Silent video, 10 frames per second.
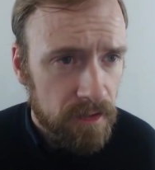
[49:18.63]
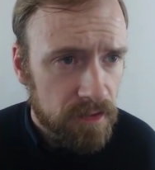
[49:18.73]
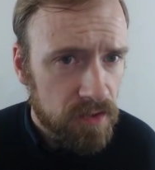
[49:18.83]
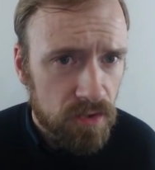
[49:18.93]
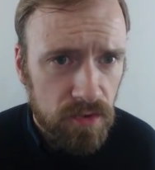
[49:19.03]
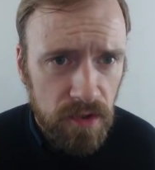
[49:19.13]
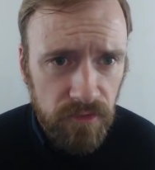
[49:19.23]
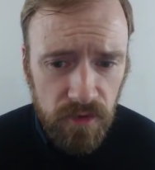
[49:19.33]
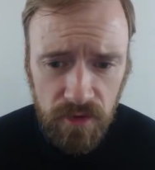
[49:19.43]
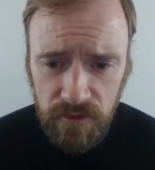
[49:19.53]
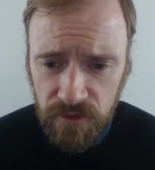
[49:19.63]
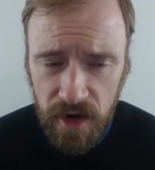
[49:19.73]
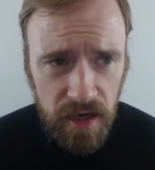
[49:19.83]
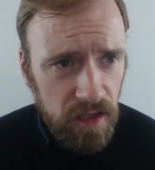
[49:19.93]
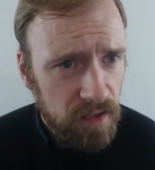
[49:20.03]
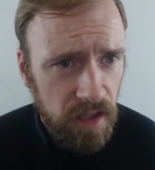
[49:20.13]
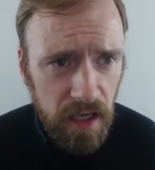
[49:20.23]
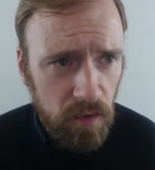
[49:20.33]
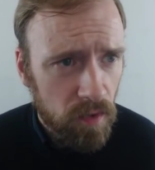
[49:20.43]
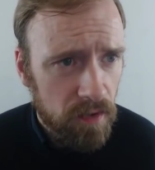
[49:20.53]
If you can find
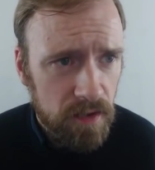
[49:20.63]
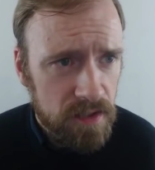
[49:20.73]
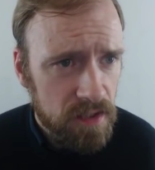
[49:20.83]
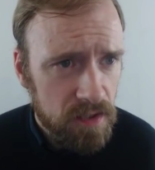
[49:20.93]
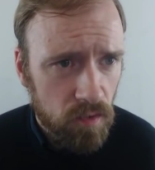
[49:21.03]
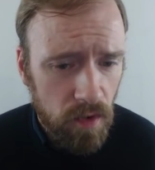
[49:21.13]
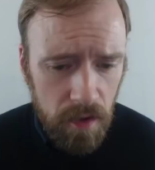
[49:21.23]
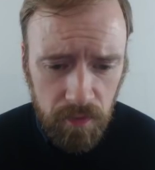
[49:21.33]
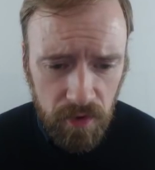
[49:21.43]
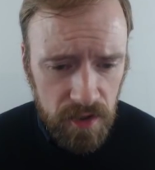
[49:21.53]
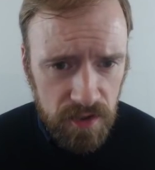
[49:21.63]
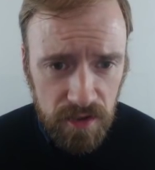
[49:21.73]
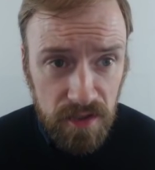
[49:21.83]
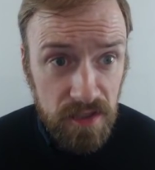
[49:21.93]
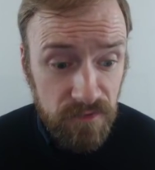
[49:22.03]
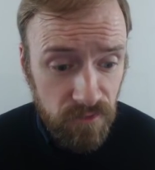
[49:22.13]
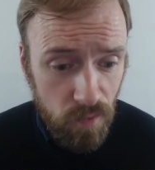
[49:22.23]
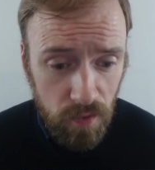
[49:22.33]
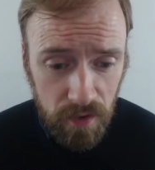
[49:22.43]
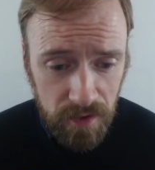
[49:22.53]
anywhere that says cooperation is
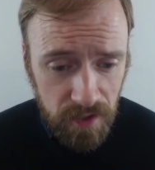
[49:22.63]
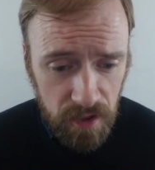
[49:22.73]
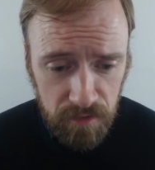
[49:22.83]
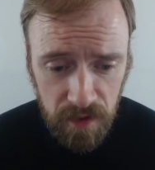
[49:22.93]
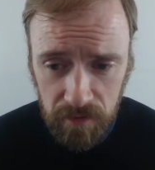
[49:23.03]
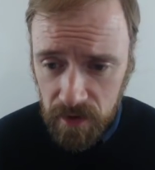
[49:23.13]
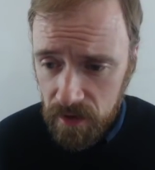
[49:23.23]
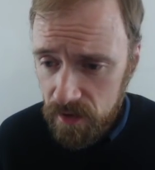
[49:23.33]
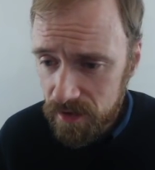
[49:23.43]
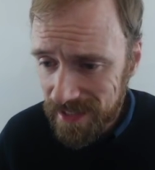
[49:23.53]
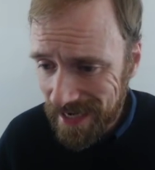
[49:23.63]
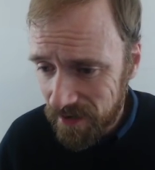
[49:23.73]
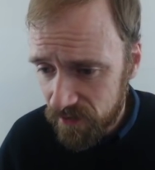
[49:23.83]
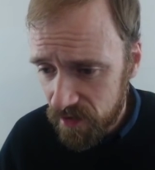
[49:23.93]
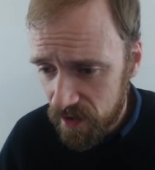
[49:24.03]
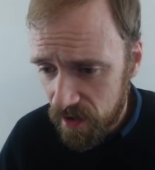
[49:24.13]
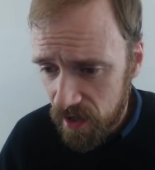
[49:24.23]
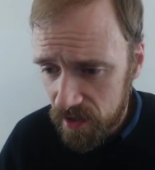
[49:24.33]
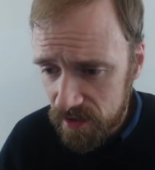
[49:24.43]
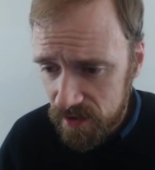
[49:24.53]
4, tell me, because everything
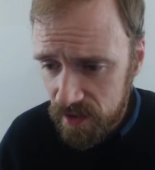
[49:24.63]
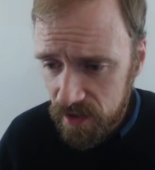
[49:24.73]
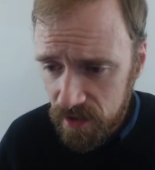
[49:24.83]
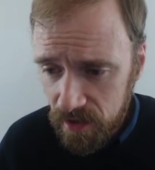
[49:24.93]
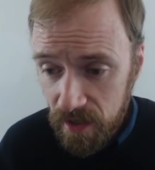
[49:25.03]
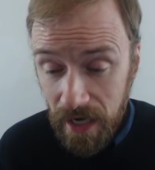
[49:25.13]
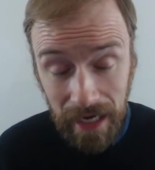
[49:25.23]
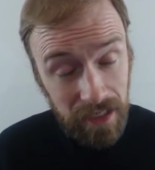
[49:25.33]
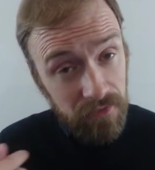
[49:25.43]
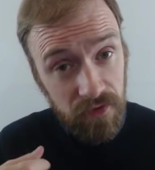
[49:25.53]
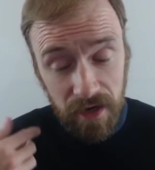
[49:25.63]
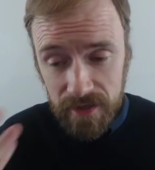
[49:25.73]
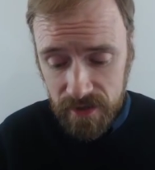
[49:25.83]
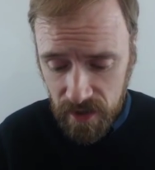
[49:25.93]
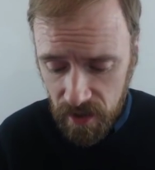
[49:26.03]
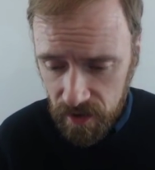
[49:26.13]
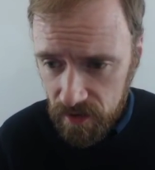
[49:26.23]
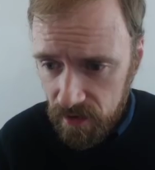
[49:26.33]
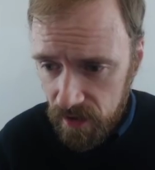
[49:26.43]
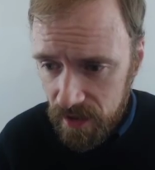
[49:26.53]
I see, and even I say
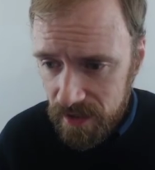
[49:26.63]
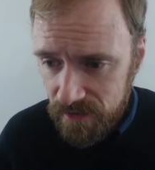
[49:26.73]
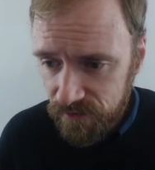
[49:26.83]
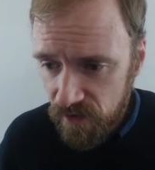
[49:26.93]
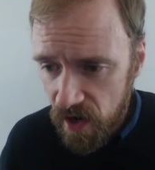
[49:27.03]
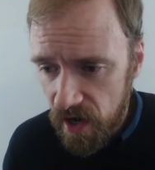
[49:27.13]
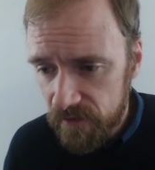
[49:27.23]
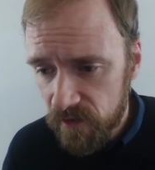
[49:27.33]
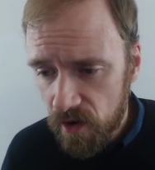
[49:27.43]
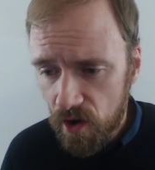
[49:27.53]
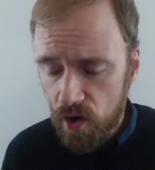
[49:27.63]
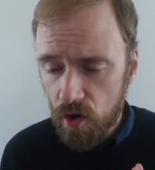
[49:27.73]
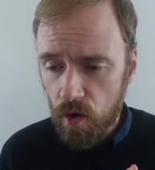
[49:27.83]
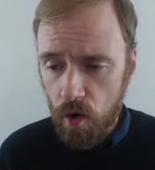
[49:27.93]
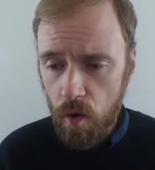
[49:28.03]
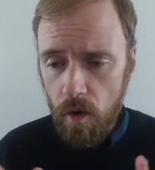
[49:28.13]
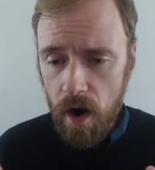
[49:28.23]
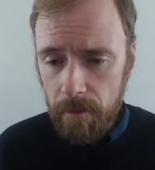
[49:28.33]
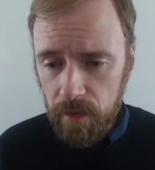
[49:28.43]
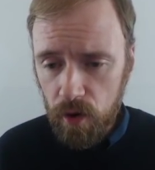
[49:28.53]
it as 5,
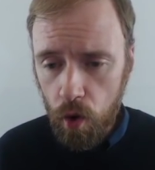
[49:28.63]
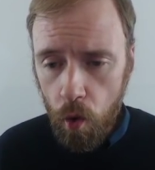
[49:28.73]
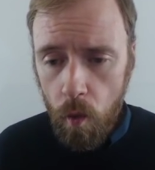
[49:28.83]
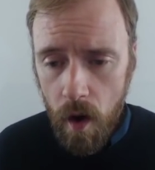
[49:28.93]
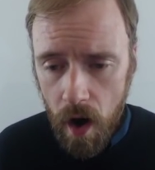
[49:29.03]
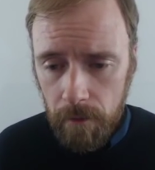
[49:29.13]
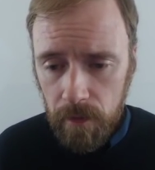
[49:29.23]
cooperation.